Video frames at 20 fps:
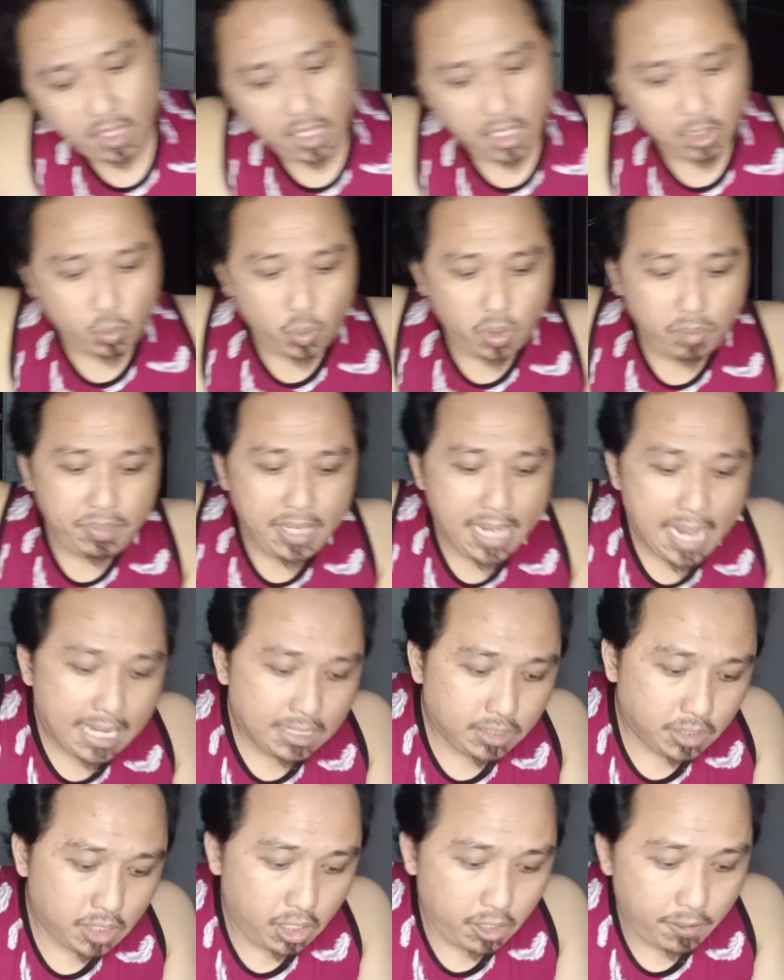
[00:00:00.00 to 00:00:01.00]
it will be
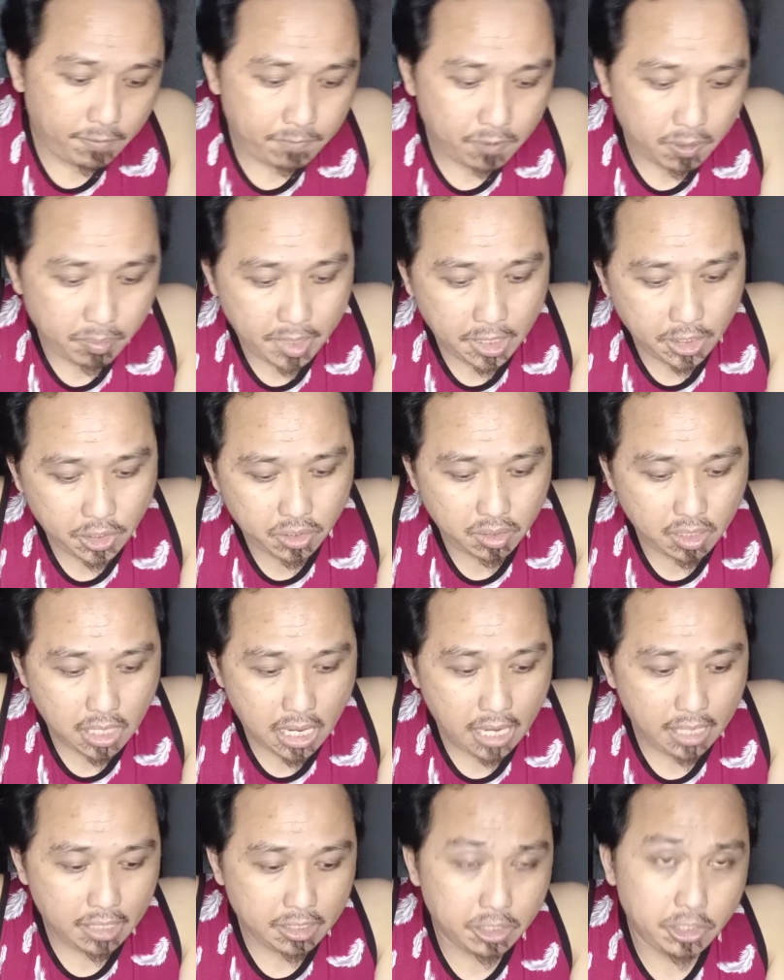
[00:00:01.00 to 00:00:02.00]
asking information
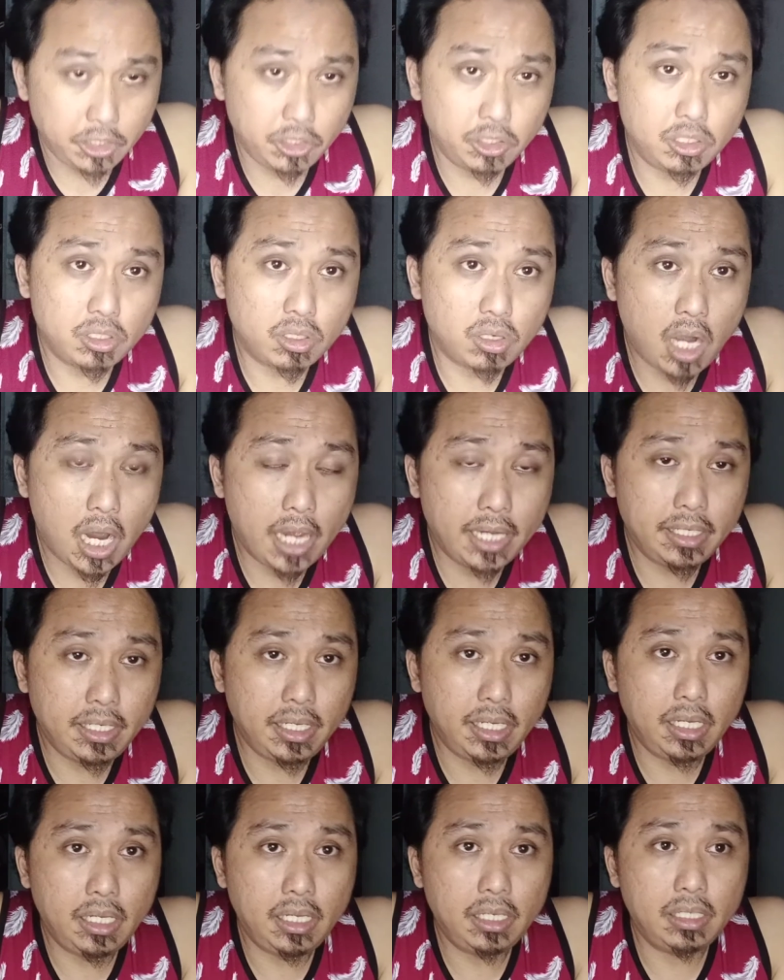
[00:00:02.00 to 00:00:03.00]
like the user
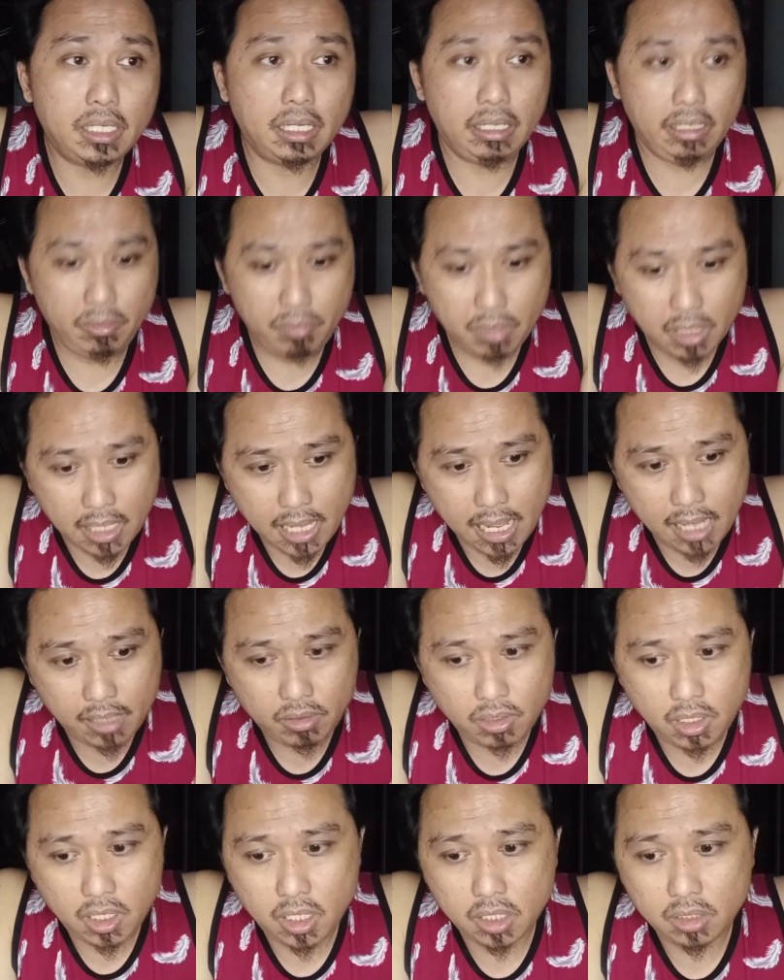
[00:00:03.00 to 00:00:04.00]
ID, the email
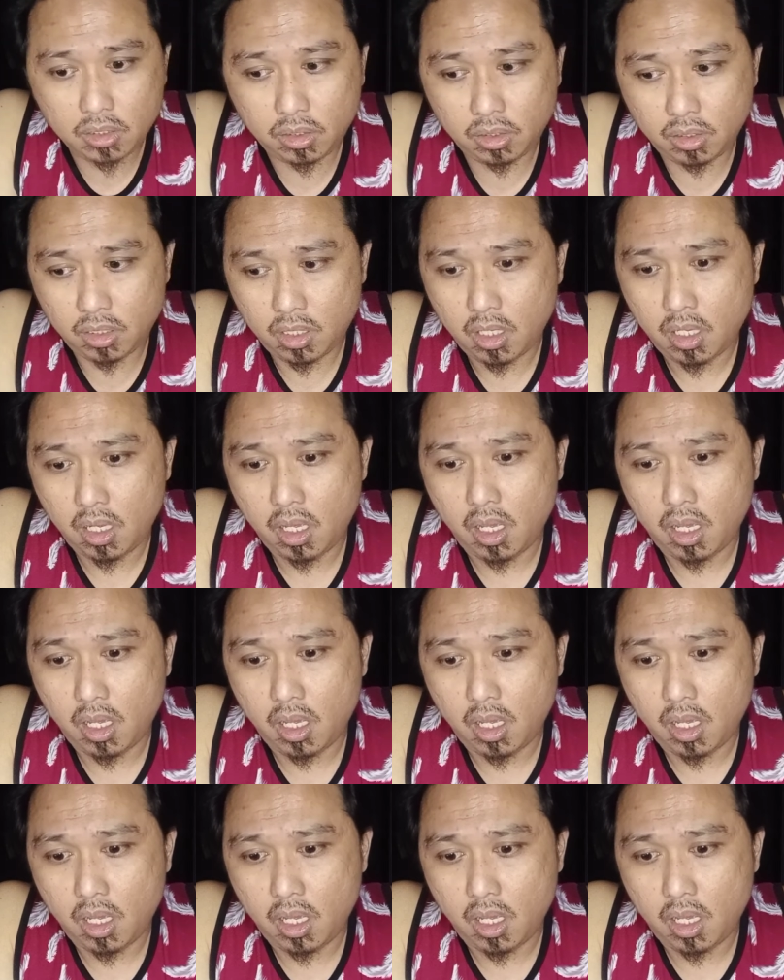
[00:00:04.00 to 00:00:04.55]
address.